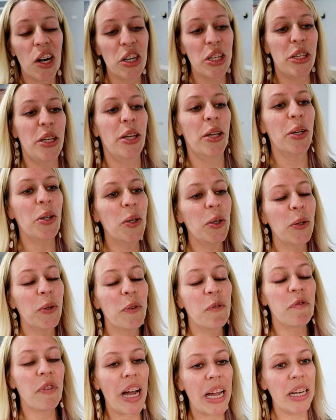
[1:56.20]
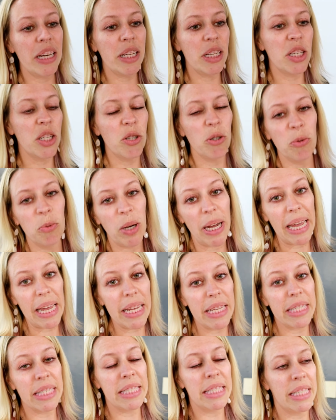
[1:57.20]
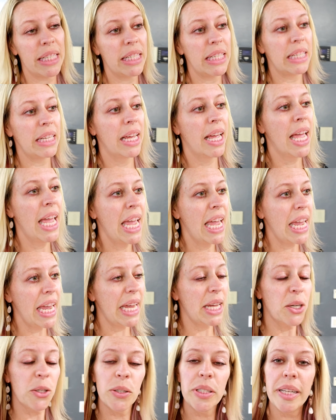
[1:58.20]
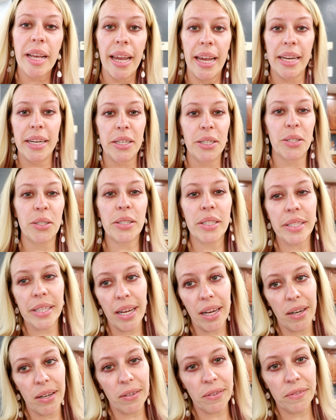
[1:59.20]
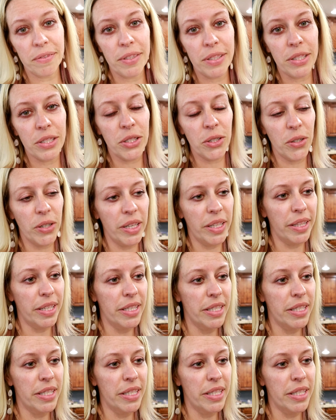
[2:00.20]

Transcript: Are you finding new ways to entertain yourselves during